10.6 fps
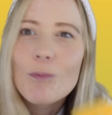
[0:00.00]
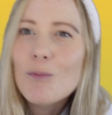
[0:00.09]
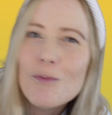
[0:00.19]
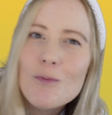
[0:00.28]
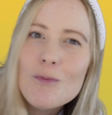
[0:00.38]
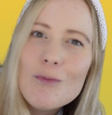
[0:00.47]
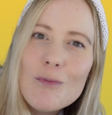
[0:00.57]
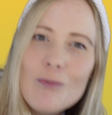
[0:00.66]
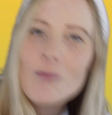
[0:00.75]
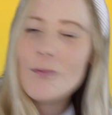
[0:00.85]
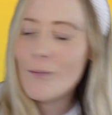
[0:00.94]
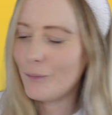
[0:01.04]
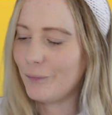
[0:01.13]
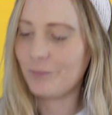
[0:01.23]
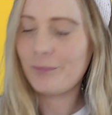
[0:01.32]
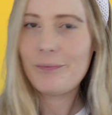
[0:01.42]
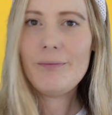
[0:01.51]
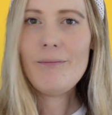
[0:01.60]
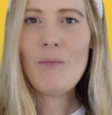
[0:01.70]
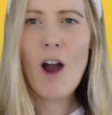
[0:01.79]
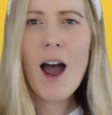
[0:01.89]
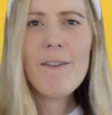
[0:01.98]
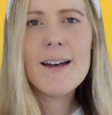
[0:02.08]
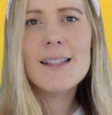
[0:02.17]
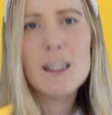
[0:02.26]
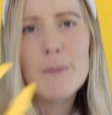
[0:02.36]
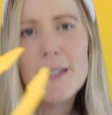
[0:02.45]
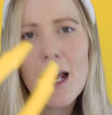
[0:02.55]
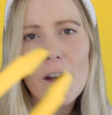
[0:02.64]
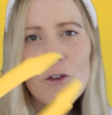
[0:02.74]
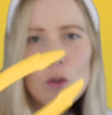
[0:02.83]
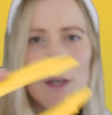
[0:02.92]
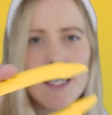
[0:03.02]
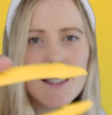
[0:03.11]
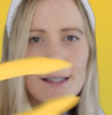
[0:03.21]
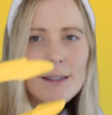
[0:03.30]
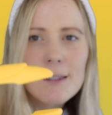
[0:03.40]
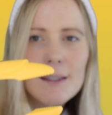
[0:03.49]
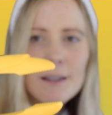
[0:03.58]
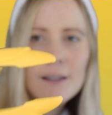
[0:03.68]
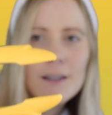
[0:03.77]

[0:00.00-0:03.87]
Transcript: Mmm. I found some yellow tweezers.